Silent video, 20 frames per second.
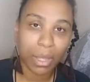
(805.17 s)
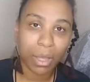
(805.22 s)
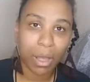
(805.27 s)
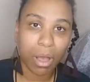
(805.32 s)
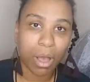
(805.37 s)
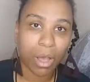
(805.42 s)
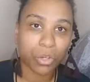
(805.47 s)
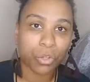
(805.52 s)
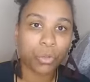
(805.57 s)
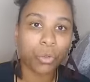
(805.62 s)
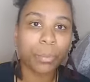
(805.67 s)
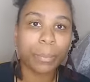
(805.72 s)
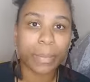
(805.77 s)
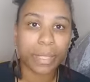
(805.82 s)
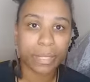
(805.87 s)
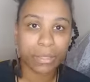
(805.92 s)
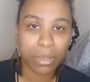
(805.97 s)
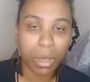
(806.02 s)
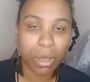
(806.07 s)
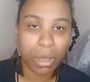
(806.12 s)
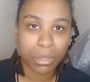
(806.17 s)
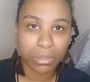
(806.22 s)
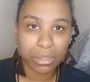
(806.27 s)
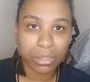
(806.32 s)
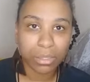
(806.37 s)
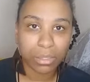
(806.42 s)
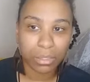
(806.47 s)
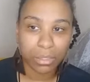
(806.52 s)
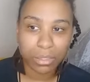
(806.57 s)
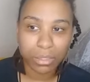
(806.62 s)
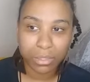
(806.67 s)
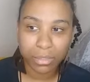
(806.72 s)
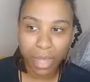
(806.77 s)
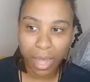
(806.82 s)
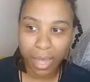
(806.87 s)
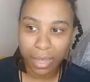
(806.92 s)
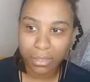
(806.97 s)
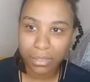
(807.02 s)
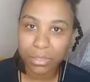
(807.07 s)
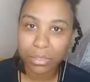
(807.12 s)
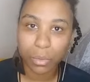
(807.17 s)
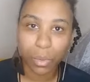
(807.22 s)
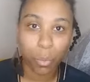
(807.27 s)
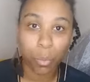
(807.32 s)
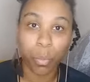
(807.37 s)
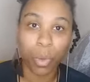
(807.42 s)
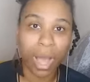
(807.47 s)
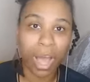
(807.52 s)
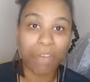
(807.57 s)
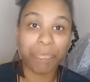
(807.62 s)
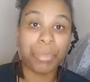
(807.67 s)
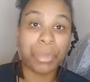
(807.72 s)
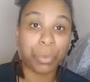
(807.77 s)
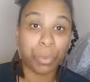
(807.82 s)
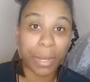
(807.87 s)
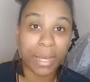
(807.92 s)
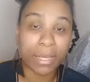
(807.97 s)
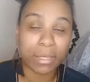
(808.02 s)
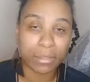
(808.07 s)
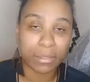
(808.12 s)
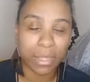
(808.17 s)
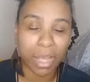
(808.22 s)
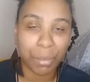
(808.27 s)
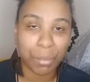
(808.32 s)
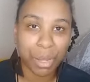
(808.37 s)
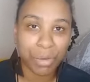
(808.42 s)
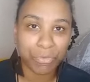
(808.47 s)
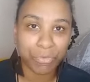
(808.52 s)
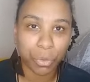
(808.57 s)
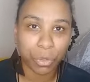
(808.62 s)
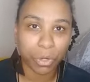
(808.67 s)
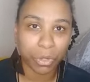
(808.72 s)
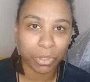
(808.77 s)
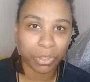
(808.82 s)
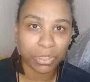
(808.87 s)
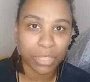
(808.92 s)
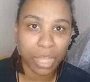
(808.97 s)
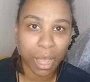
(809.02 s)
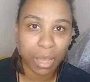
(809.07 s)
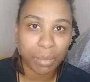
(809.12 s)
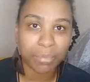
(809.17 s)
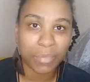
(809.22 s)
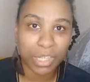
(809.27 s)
are normally the answers that have been waiting to come out for a long time.